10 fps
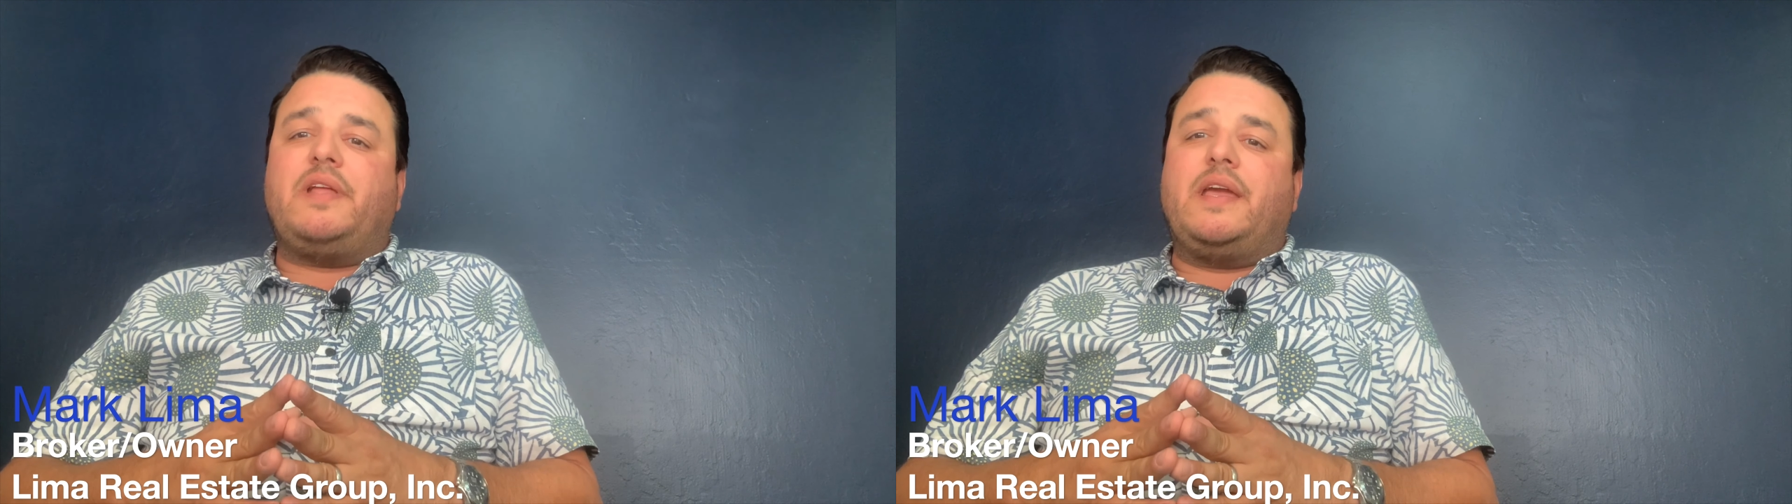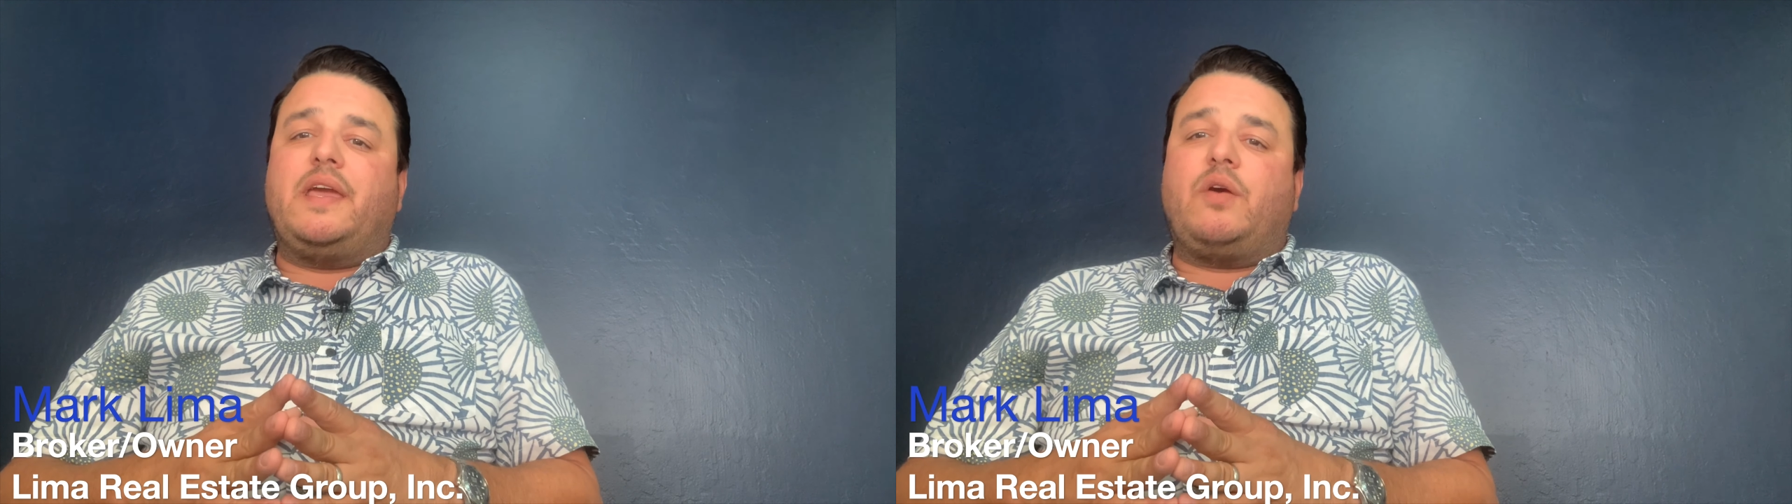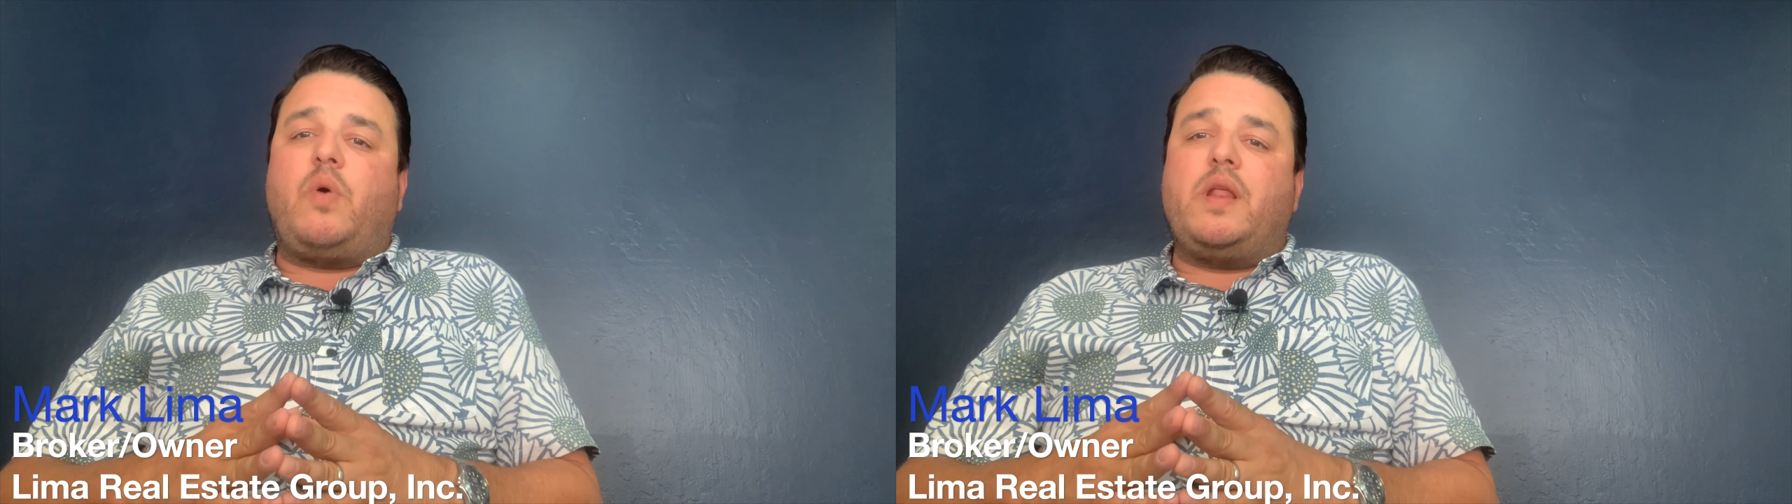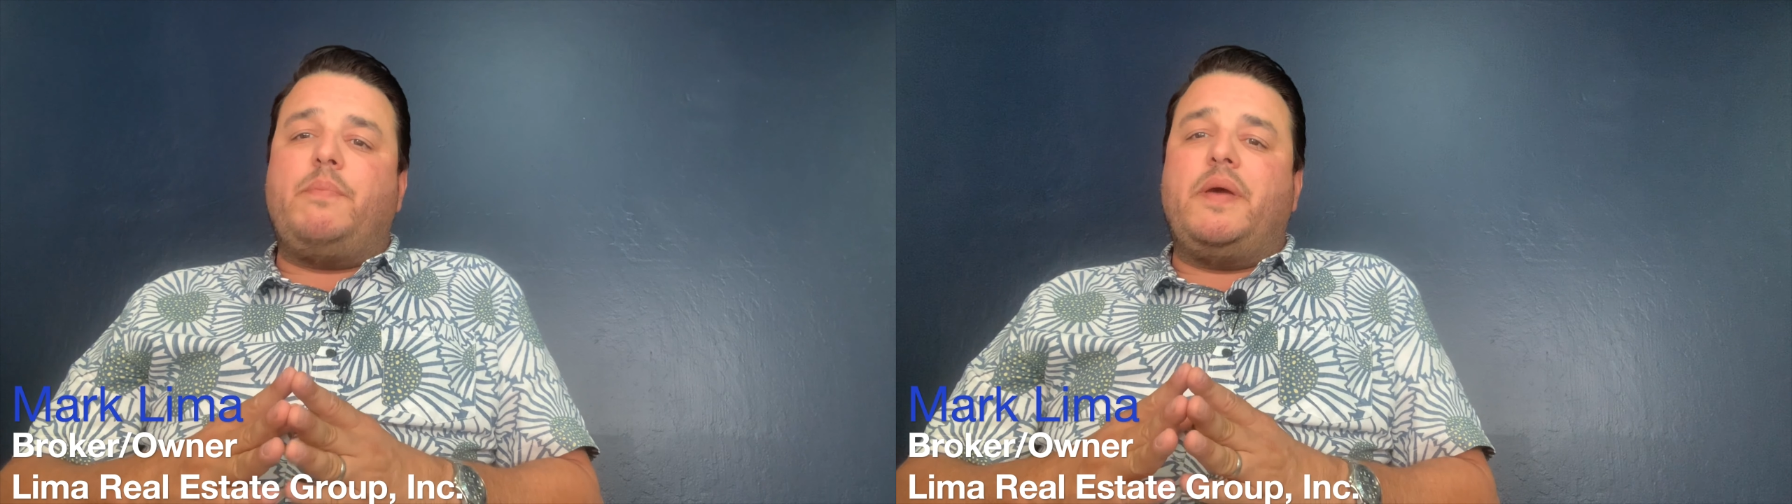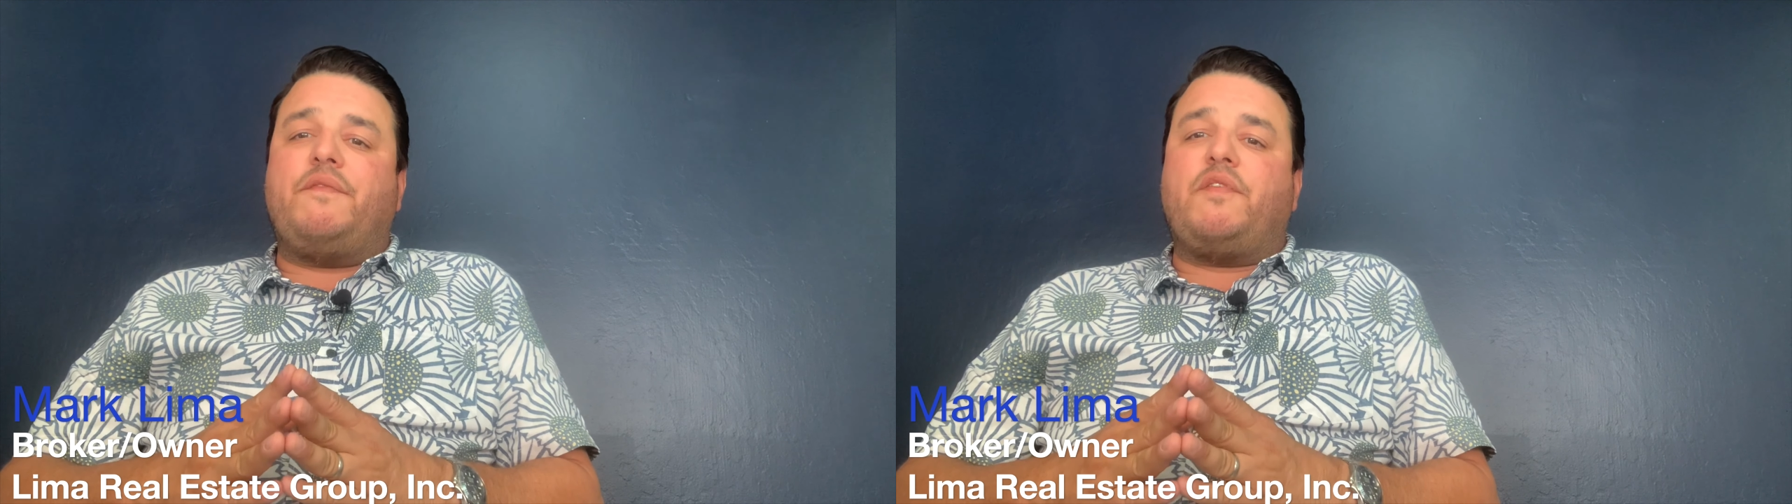I get quite a
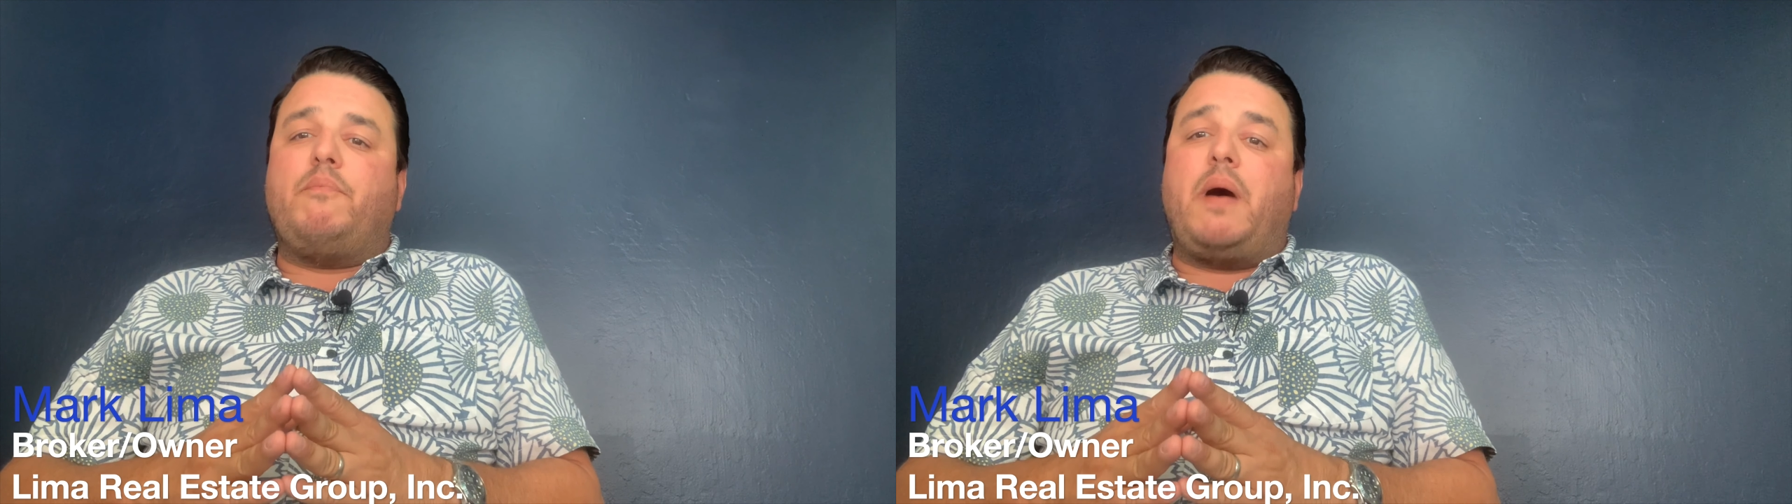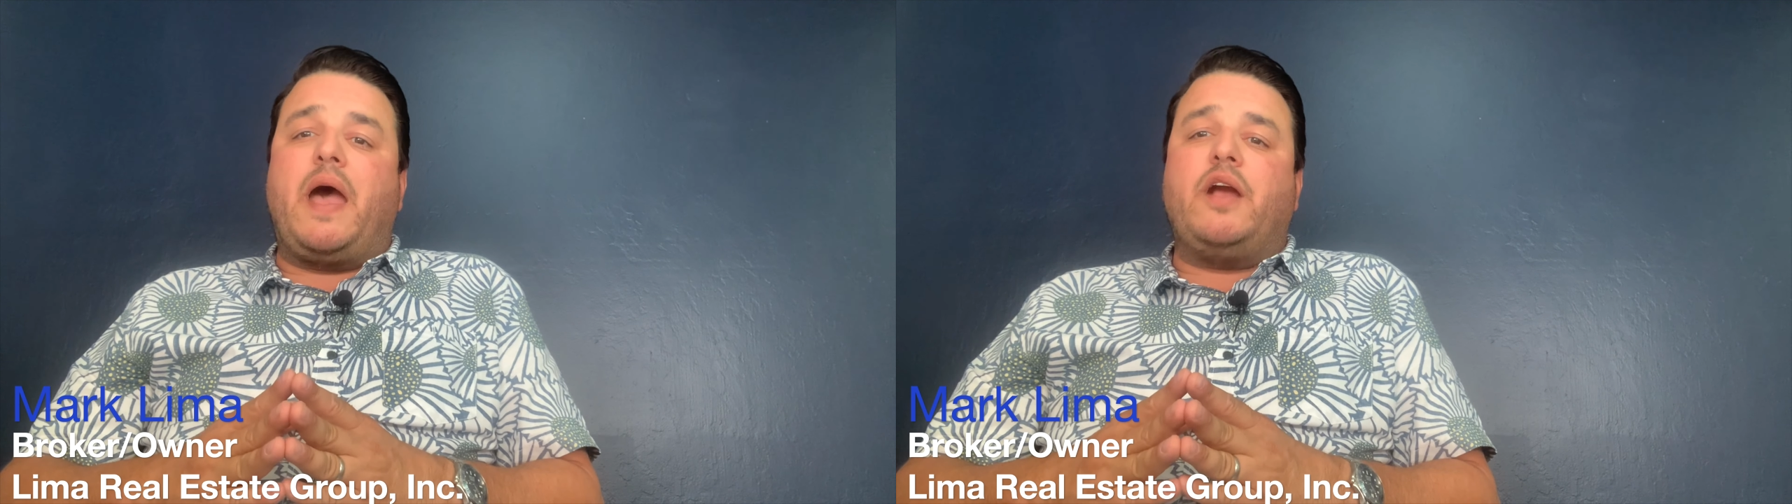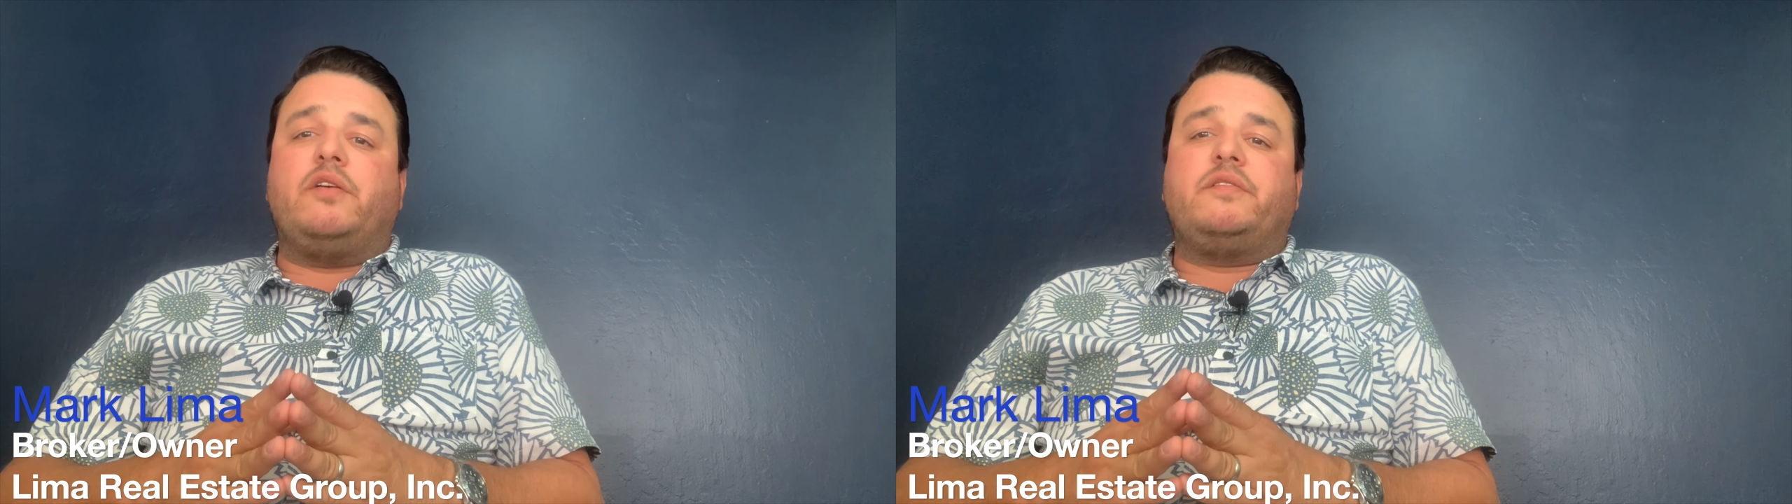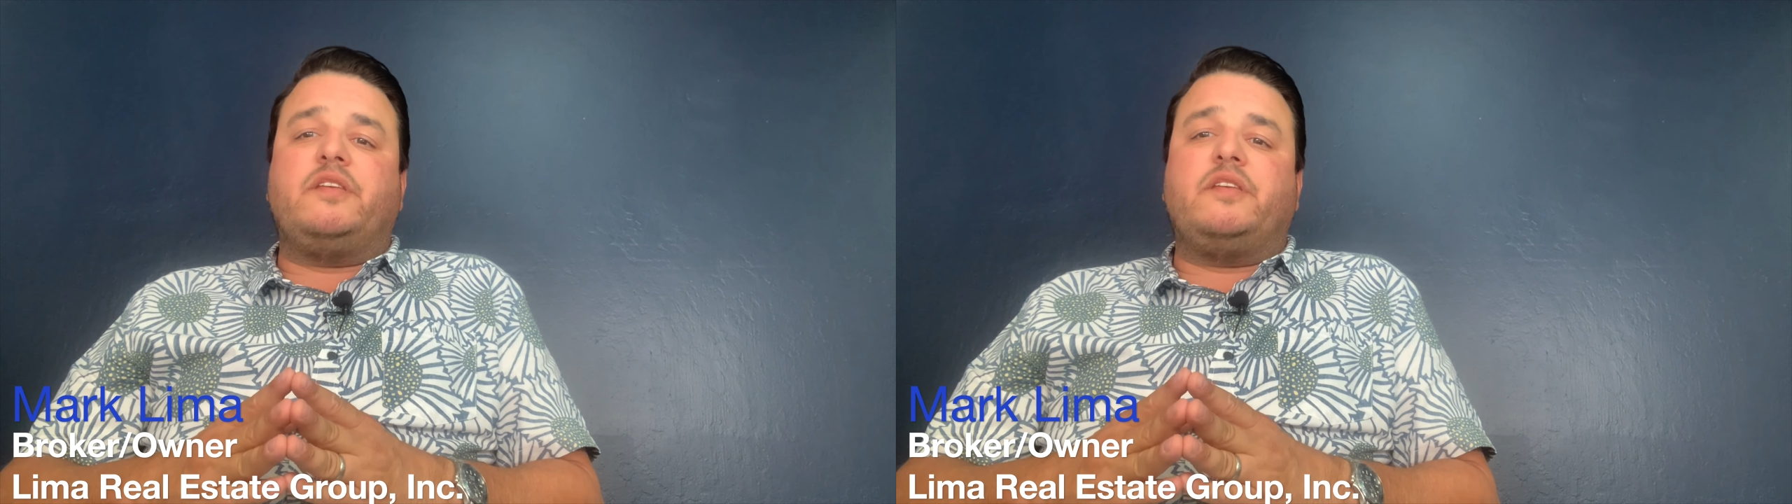bit from buyers,